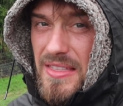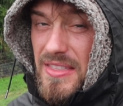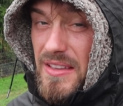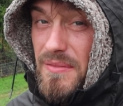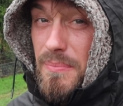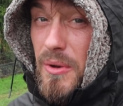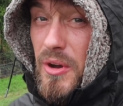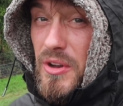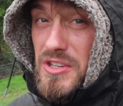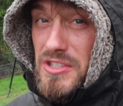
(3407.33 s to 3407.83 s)

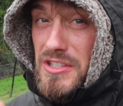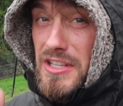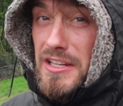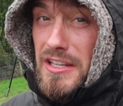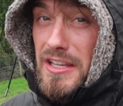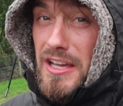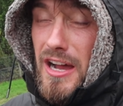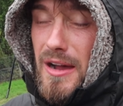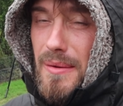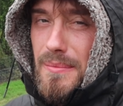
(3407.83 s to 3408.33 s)
The bites
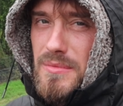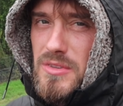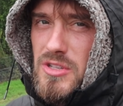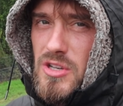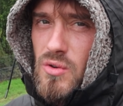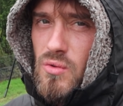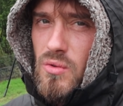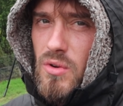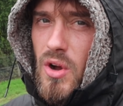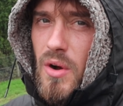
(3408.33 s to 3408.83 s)
didn't come
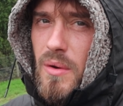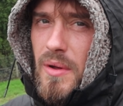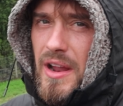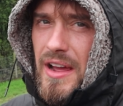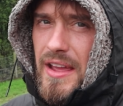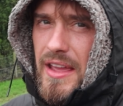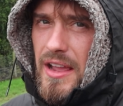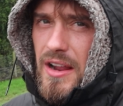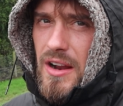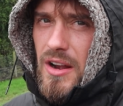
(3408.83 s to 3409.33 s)
till gone
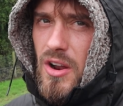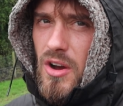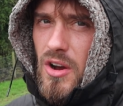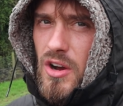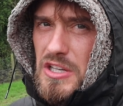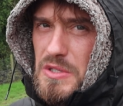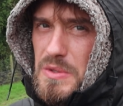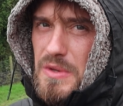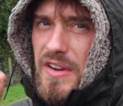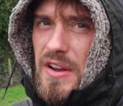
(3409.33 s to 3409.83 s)
8
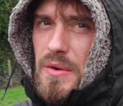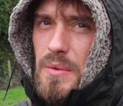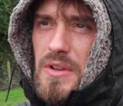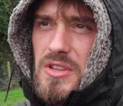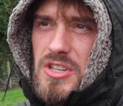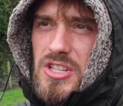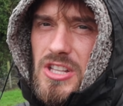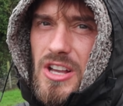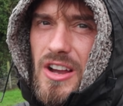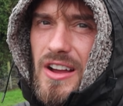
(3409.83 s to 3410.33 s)
o'clock, so we've had
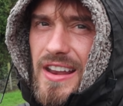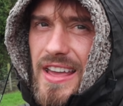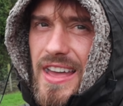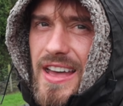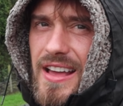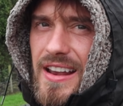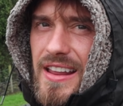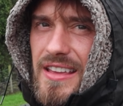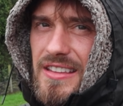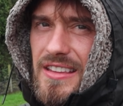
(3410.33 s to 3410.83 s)
one slightly
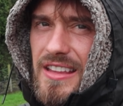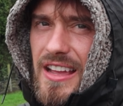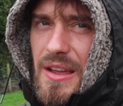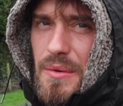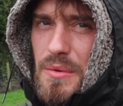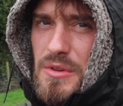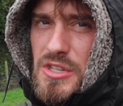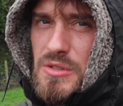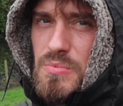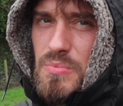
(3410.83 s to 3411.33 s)
early
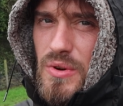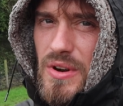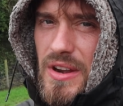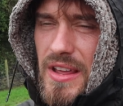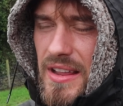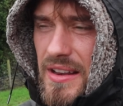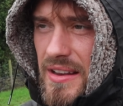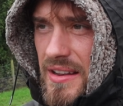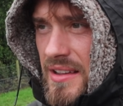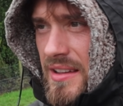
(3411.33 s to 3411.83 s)
today, which is
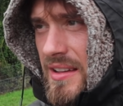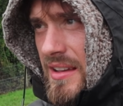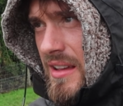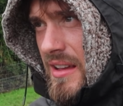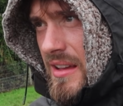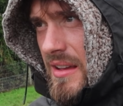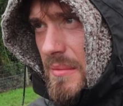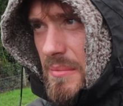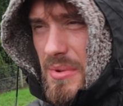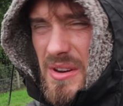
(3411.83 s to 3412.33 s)
brilliant,
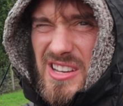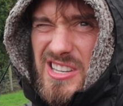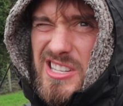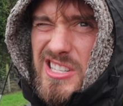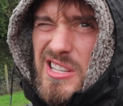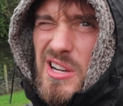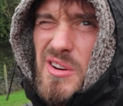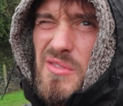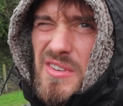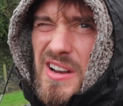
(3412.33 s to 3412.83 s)
but it's
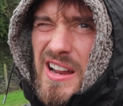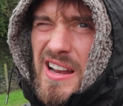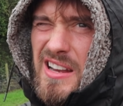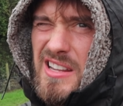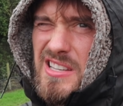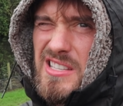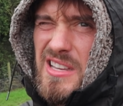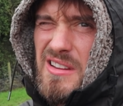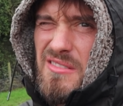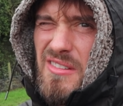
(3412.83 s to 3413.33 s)
still
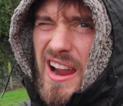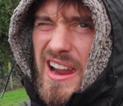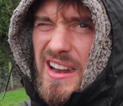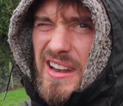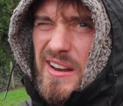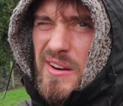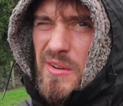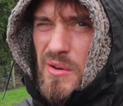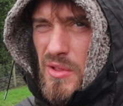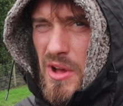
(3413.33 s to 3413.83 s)
relentlessly
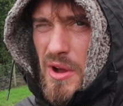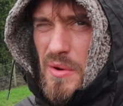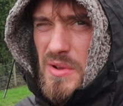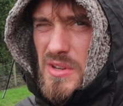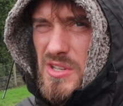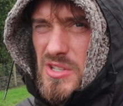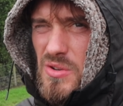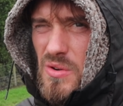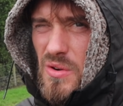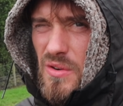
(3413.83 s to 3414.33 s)
raining, although
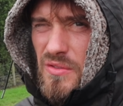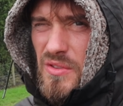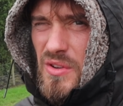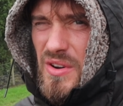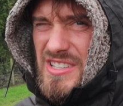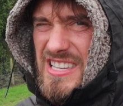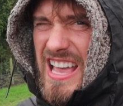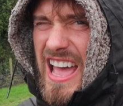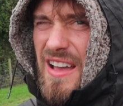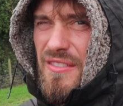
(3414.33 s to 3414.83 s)
it's sort of
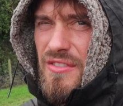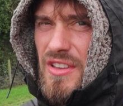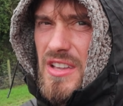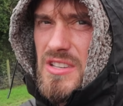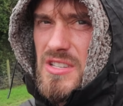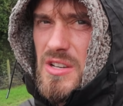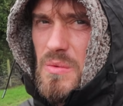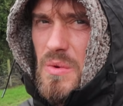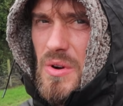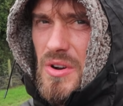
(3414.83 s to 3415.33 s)
not as heavy
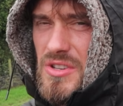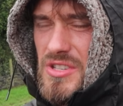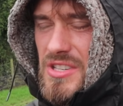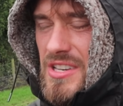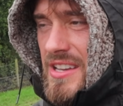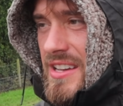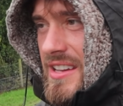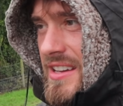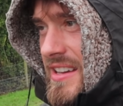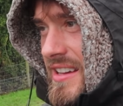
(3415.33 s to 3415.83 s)
as it
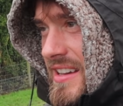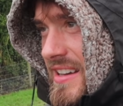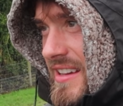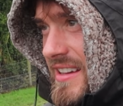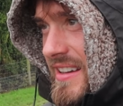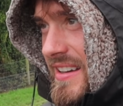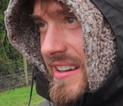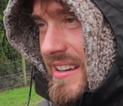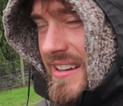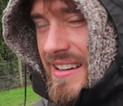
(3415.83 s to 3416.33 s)
was.
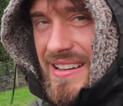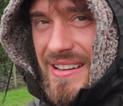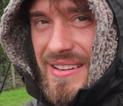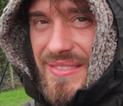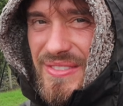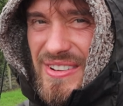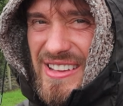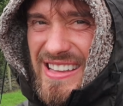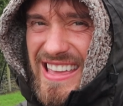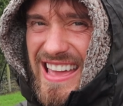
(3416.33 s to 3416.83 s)

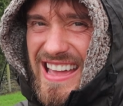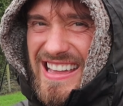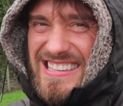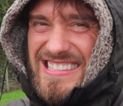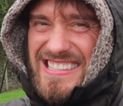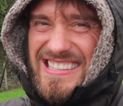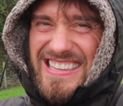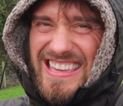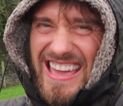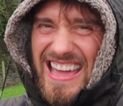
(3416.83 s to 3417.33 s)
But
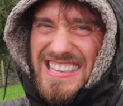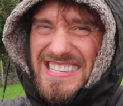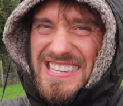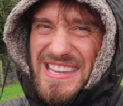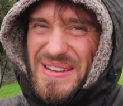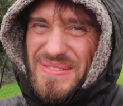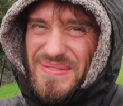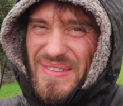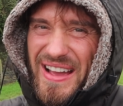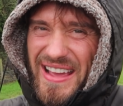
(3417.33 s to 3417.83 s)
yes, get
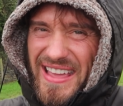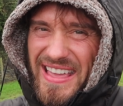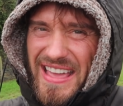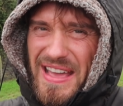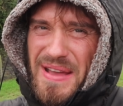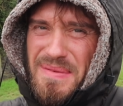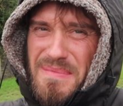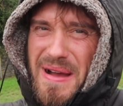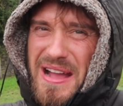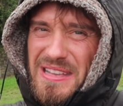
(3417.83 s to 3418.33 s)
in, mate.
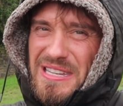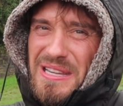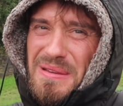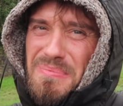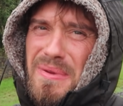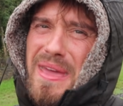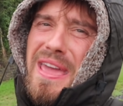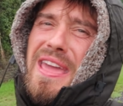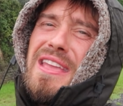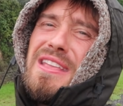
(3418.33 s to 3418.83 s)

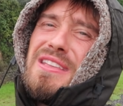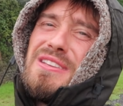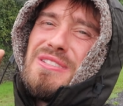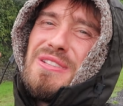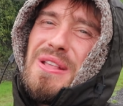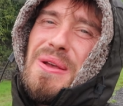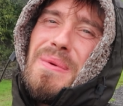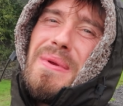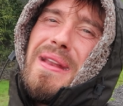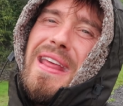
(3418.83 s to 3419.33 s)
Magic beans,
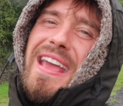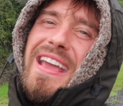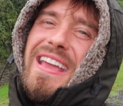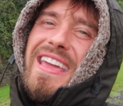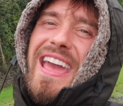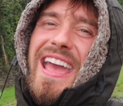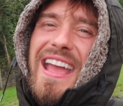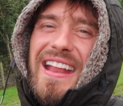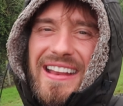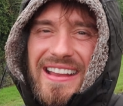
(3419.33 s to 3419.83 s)
doing it
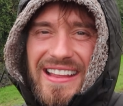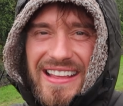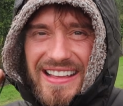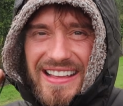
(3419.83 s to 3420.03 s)
again.